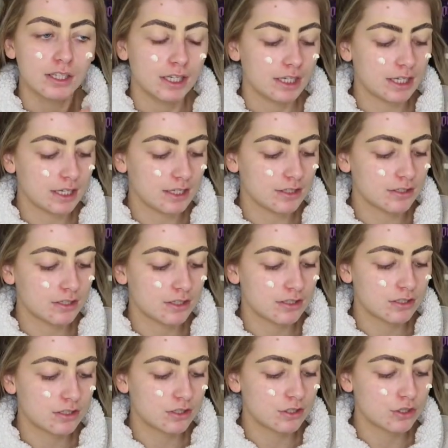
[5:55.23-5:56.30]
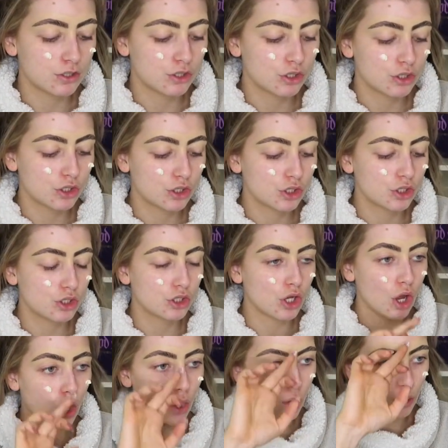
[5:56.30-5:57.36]
It is
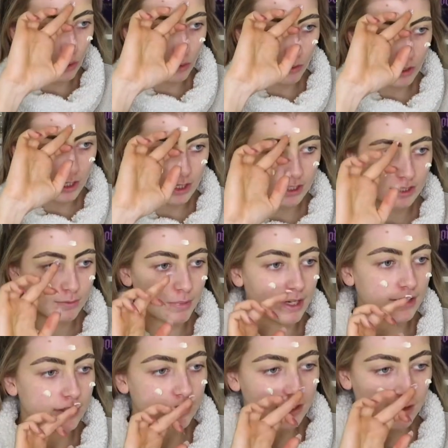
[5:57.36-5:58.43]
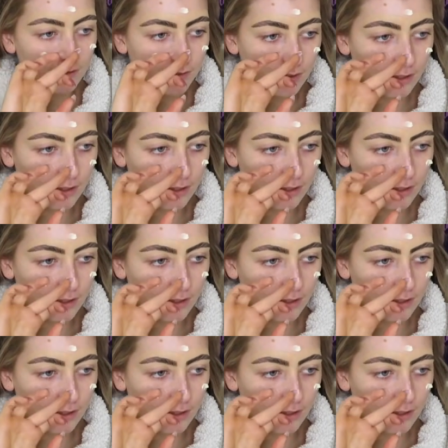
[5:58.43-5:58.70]
so expensive.